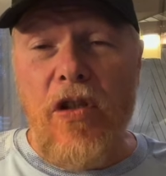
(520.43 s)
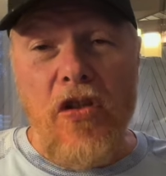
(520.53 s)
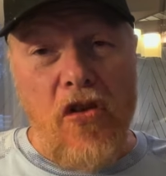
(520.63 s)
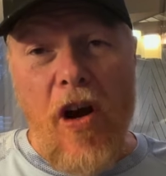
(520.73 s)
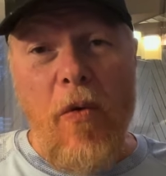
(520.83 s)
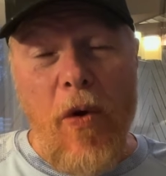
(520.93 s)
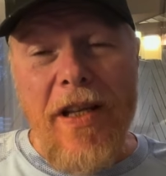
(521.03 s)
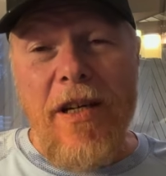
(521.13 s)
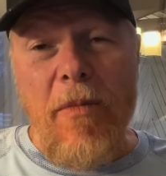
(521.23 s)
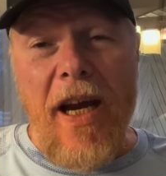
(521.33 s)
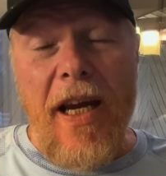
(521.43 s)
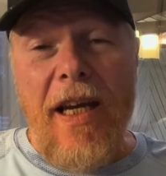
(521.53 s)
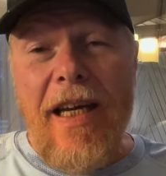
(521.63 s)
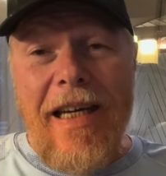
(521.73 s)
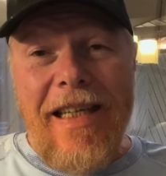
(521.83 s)
and so I went to my
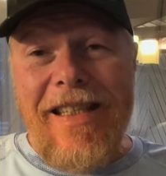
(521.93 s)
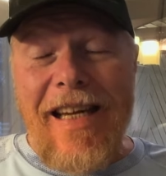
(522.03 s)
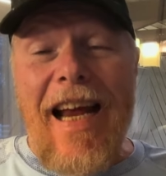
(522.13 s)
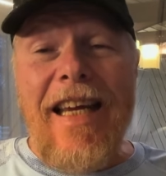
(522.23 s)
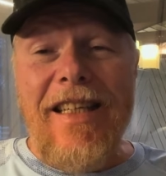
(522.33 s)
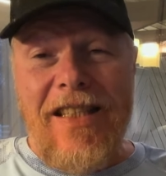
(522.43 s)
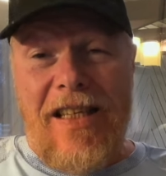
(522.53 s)
science